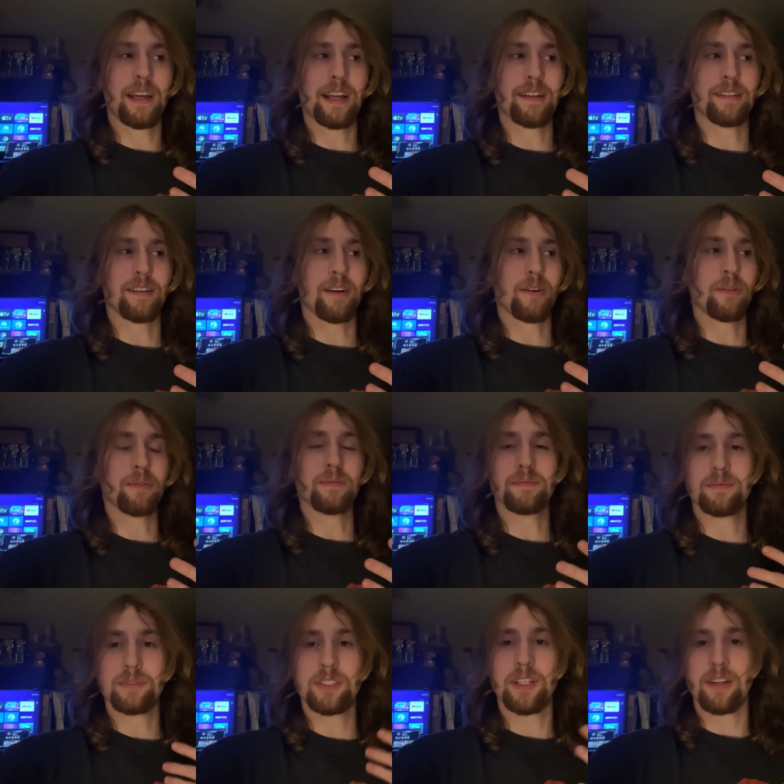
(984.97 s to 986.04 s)
And so
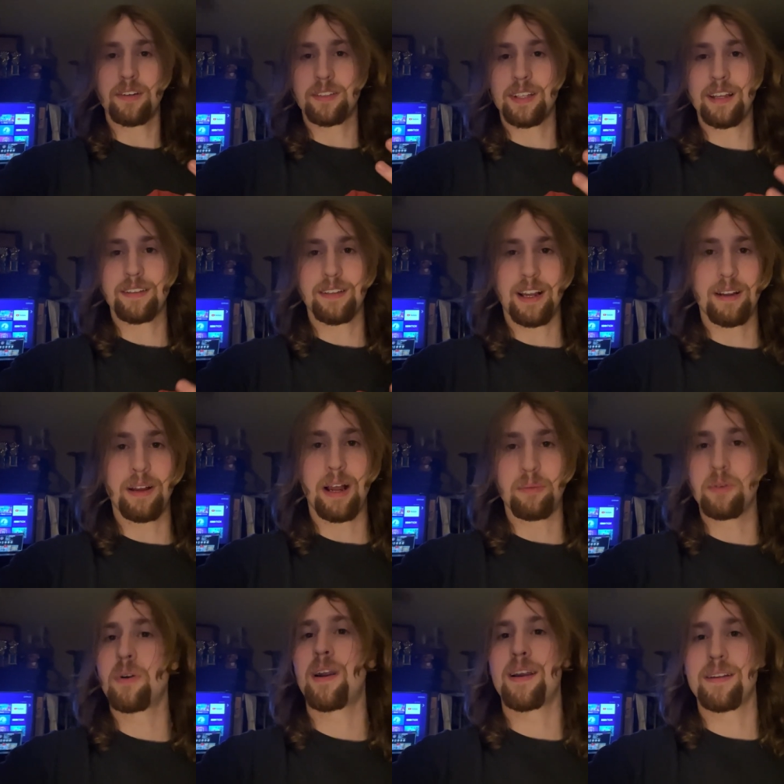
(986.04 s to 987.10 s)
she understands that I,
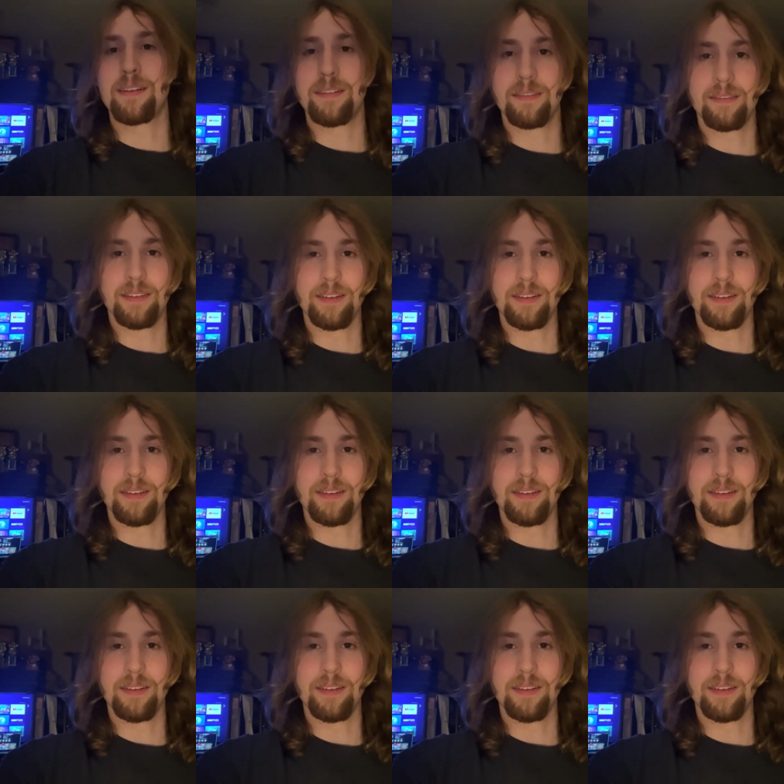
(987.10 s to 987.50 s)
am grinding,